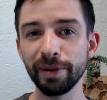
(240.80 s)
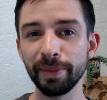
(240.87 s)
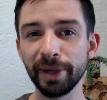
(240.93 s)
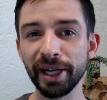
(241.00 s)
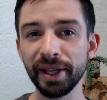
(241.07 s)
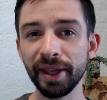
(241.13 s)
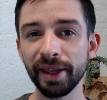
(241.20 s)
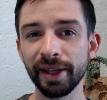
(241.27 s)

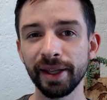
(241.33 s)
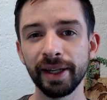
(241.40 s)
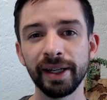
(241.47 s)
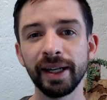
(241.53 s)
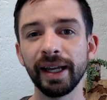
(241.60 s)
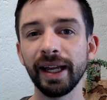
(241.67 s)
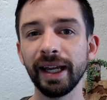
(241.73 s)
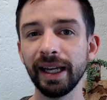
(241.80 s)
month
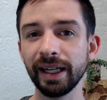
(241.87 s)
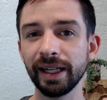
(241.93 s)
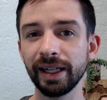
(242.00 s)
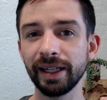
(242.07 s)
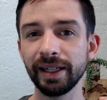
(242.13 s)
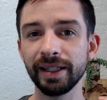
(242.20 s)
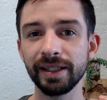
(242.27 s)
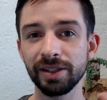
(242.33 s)

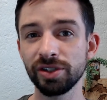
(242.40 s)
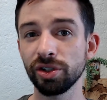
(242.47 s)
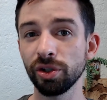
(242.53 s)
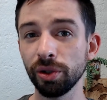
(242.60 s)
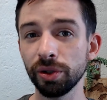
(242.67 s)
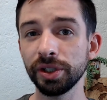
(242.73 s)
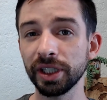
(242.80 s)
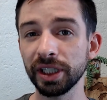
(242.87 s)
and
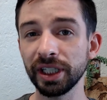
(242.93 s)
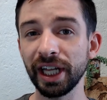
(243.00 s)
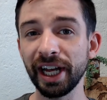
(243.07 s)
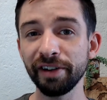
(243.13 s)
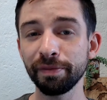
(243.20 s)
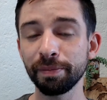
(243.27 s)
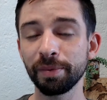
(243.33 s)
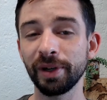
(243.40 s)
sold a lot
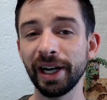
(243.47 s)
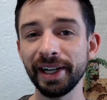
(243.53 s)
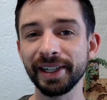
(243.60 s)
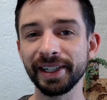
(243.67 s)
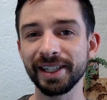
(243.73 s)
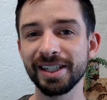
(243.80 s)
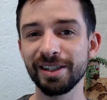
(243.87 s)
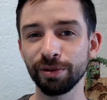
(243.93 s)
of
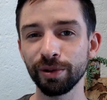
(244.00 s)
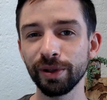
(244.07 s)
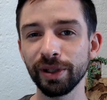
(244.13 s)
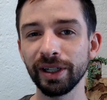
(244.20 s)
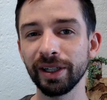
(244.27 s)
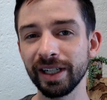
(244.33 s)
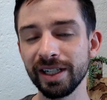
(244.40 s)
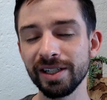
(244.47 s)
products through
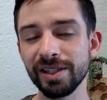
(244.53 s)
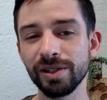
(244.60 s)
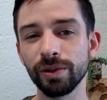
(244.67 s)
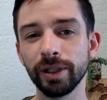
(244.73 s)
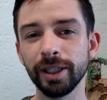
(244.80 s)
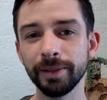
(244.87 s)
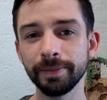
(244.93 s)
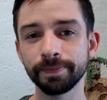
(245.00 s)
their
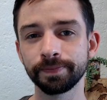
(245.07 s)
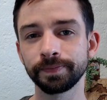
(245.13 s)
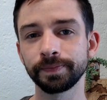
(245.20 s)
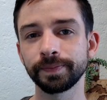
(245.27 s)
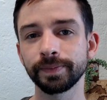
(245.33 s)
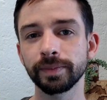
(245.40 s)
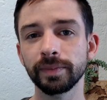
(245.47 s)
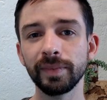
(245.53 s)
e-store
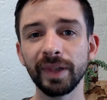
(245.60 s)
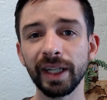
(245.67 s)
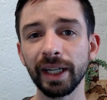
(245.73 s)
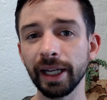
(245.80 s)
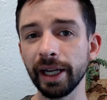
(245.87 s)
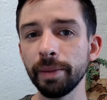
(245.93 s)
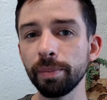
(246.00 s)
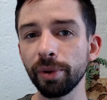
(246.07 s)

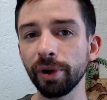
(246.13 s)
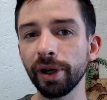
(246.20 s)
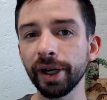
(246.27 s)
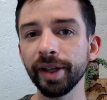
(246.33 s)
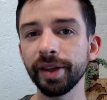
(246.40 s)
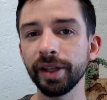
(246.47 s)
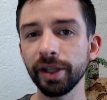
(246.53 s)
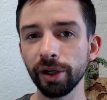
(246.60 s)
and
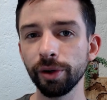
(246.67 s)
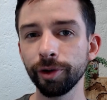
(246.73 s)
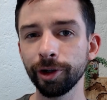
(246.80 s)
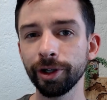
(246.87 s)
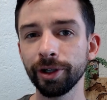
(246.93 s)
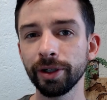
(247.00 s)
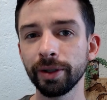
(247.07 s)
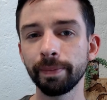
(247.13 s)
brought the
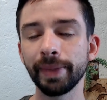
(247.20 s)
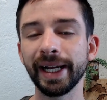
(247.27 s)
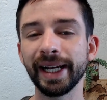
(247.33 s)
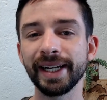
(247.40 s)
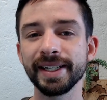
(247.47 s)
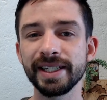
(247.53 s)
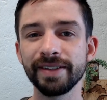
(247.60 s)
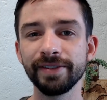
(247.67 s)
owner
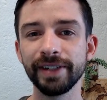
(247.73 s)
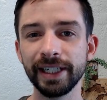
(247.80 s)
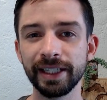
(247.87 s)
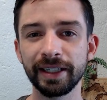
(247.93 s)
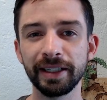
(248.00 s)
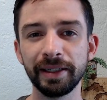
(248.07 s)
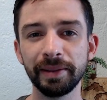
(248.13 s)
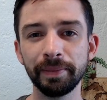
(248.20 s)
passive
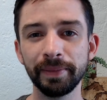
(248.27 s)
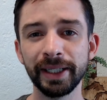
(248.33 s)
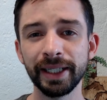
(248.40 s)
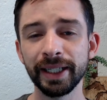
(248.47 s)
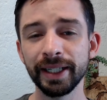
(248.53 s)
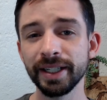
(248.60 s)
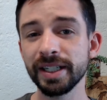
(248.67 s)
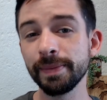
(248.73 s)
income.
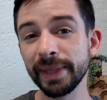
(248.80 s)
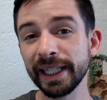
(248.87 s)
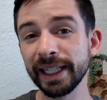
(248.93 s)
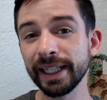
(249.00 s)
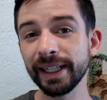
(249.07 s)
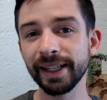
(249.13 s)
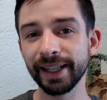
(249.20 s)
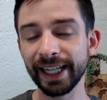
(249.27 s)
To
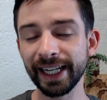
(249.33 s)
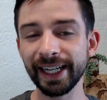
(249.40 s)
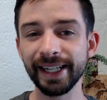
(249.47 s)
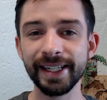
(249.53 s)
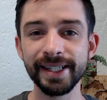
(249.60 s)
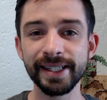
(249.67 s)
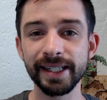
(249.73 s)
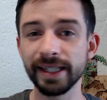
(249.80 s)
me, that
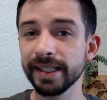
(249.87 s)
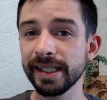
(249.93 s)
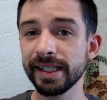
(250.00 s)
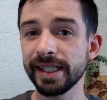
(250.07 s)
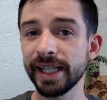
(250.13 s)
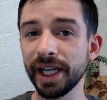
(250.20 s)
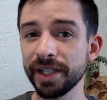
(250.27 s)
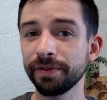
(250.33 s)
is a
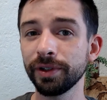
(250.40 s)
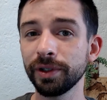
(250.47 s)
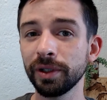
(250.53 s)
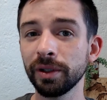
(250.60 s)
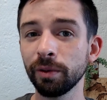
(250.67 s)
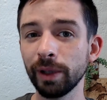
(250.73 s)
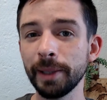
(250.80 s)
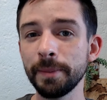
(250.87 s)

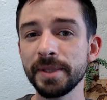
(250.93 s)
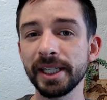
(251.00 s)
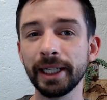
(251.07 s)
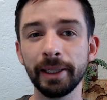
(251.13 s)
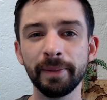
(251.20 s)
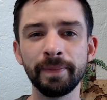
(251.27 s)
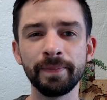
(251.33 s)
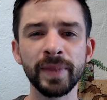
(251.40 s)
successful
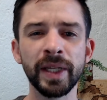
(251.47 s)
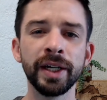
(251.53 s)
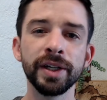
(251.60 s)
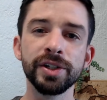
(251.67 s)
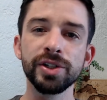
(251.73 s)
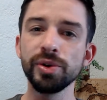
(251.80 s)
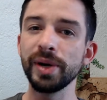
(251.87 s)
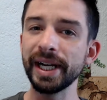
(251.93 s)
website.
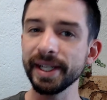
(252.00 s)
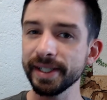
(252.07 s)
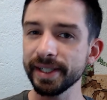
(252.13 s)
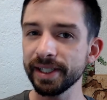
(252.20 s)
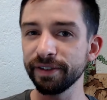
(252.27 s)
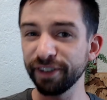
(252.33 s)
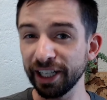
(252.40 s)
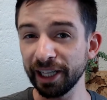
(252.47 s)
So as a
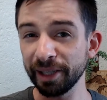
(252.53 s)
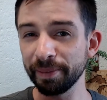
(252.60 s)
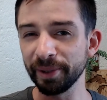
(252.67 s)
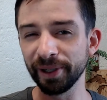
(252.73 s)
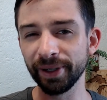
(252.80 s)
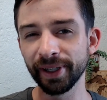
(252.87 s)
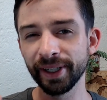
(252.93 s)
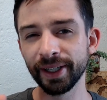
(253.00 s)

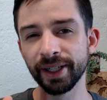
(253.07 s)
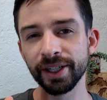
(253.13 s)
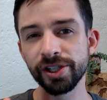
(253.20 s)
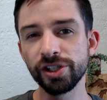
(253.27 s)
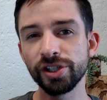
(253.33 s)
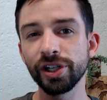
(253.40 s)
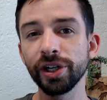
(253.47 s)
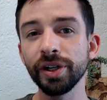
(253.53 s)
developer,
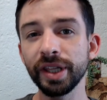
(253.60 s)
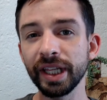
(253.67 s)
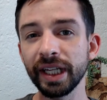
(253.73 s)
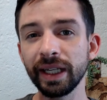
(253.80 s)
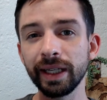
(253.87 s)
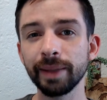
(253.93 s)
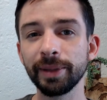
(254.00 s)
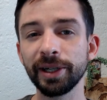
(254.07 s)
start
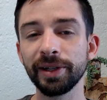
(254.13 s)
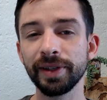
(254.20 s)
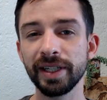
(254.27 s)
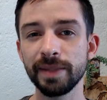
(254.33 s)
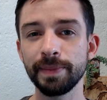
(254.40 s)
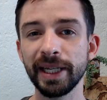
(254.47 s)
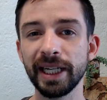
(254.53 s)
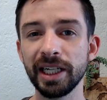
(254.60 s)
thinking about these
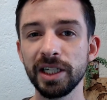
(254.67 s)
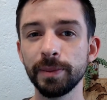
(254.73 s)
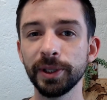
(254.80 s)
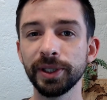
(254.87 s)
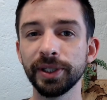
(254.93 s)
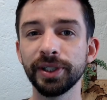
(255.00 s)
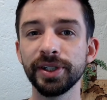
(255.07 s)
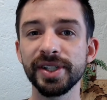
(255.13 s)
page
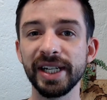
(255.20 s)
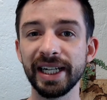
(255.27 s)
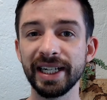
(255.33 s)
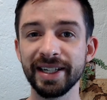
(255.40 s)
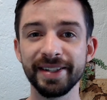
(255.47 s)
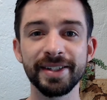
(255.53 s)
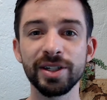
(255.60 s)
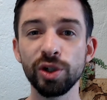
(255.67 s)
builders
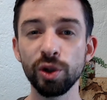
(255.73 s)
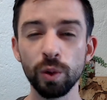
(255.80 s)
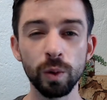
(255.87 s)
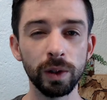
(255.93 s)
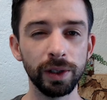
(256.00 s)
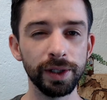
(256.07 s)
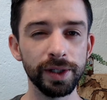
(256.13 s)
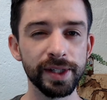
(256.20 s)
as
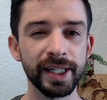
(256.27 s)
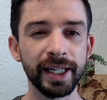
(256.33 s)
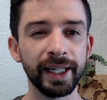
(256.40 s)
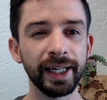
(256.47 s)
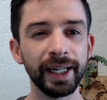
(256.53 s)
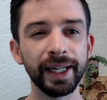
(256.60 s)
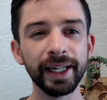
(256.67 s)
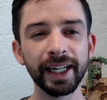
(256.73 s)
tools
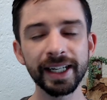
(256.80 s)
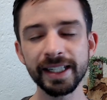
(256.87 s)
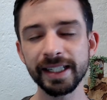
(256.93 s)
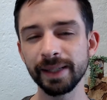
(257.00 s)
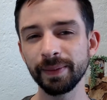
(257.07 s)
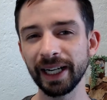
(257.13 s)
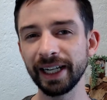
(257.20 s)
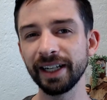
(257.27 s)
and not
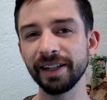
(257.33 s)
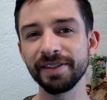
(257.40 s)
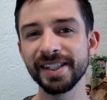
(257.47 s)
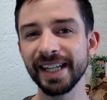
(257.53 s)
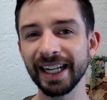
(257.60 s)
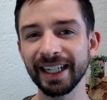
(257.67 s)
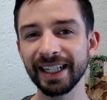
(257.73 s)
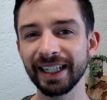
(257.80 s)
some kind of
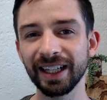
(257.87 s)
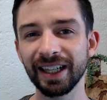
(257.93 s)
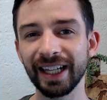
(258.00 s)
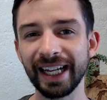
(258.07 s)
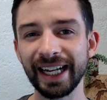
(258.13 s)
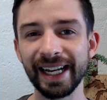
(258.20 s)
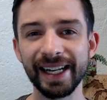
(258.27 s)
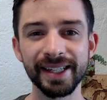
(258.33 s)

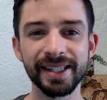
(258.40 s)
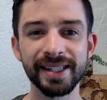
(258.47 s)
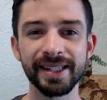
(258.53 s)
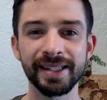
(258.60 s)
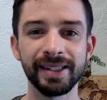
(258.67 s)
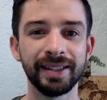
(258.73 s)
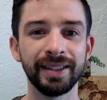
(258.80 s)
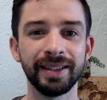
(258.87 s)
second-class
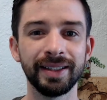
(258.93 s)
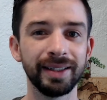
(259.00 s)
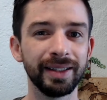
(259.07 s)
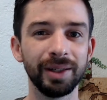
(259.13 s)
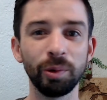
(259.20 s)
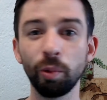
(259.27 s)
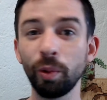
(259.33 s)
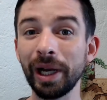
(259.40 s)

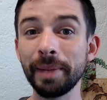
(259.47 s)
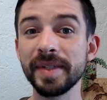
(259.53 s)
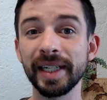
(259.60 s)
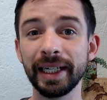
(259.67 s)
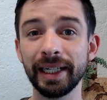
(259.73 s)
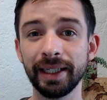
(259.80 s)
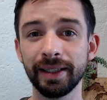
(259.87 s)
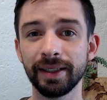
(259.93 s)

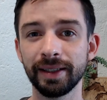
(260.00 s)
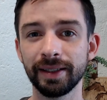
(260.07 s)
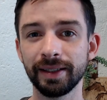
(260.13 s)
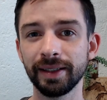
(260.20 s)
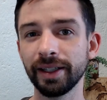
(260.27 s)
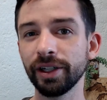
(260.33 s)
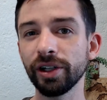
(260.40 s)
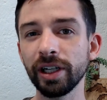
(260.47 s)
website.
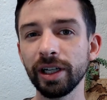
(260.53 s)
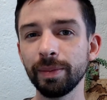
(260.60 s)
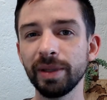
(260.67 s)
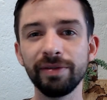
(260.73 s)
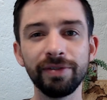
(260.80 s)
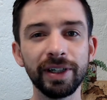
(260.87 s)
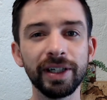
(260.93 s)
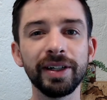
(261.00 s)
There can be
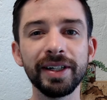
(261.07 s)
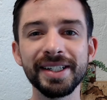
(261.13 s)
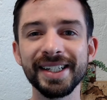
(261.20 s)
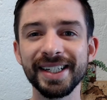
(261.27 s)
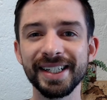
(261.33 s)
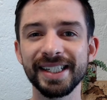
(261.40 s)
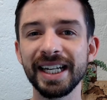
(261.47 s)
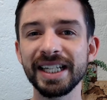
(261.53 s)
very
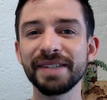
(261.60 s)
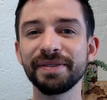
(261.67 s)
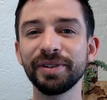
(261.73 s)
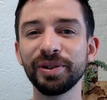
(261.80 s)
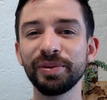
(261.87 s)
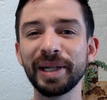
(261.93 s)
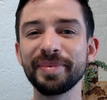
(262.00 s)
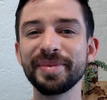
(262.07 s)
successful
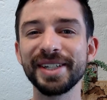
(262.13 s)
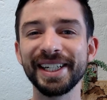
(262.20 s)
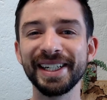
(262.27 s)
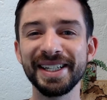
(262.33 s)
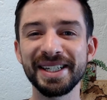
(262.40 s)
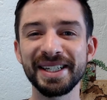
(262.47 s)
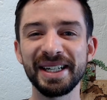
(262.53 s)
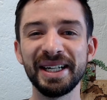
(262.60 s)

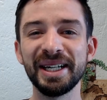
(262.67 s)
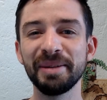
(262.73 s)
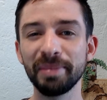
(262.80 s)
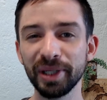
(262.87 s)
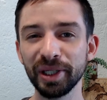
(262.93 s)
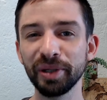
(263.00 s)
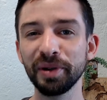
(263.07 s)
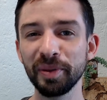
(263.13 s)
websites
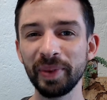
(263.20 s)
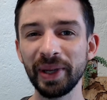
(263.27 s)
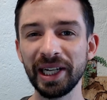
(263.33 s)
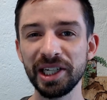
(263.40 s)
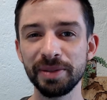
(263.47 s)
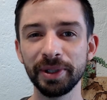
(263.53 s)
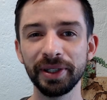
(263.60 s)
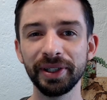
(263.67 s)
built with
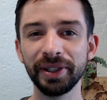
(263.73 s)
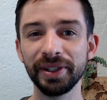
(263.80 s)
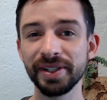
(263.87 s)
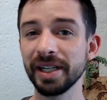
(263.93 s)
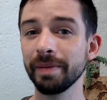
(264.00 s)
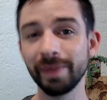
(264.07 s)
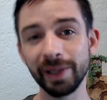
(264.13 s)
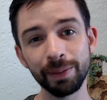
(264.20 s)
page builders,
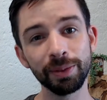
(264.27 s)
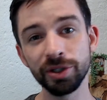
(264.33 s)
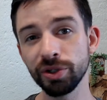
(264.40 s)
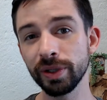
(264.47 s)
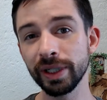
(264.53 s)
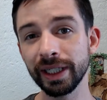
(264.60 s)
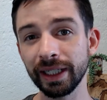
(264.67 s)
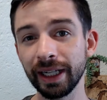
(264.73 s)
and people do
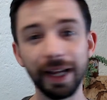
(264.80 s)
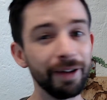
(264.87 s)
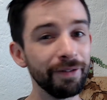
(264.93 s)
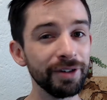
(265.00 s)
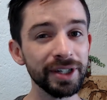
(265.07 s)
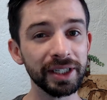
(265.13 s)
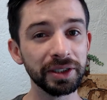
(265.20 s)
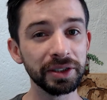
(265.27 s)
it every
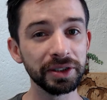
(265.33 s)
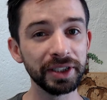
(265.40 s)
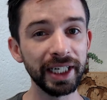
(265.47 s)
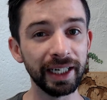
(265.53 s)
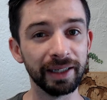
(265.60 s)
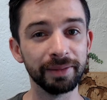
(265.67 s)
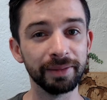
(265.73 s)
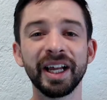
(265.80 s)
single
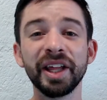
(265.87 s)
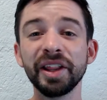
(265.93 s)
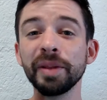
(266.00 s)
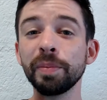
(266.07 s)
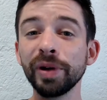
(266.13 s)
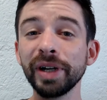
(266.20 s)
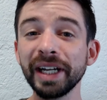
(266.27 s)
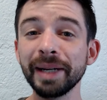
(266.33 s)
day. The
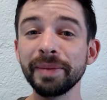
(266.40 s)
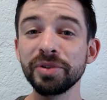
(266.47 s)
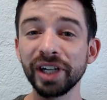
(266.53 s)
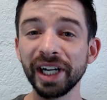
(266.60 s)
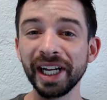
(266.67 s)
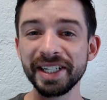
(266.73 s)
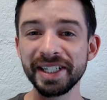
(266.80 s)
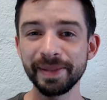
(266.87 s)
point I'm
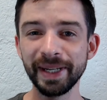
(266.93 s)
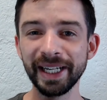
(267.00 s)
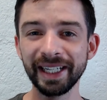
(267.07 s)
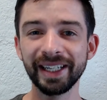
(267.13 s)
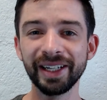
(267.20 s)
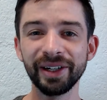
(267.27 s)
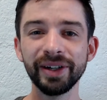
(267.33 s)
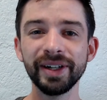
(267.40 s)
trying to make
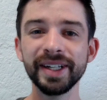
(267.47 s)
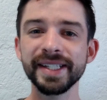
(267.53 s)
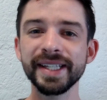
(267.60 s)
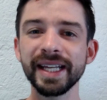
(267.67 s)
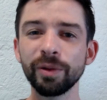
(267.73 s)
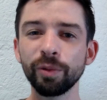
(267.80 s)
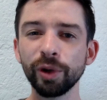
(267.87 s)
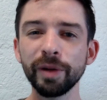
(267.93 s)
here is
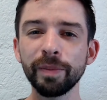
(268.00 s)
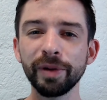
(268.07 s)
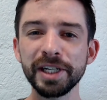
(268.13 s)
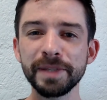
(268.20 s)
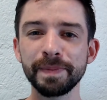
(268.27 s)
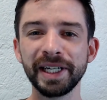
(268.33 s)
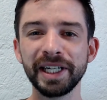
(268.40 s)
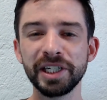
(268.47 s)
that
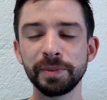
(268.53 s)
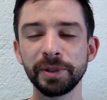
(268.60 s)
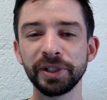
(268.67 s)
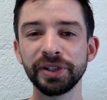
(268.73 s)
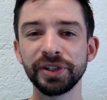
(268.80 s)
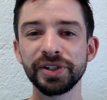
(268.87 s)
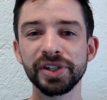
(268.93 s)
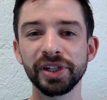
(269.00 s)
WordPress page
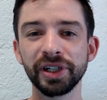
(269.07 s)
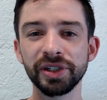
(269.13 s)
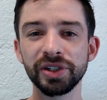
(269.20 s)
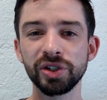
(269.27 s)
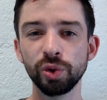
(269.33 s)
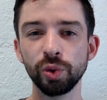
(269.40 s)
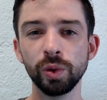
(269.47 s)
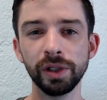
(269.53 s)
builders are
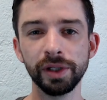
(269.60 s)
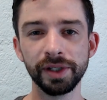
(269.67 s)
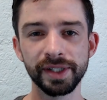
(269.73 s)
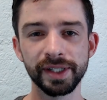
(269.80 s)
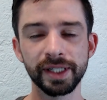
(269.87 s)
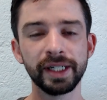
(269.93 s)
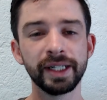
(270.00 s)
tools.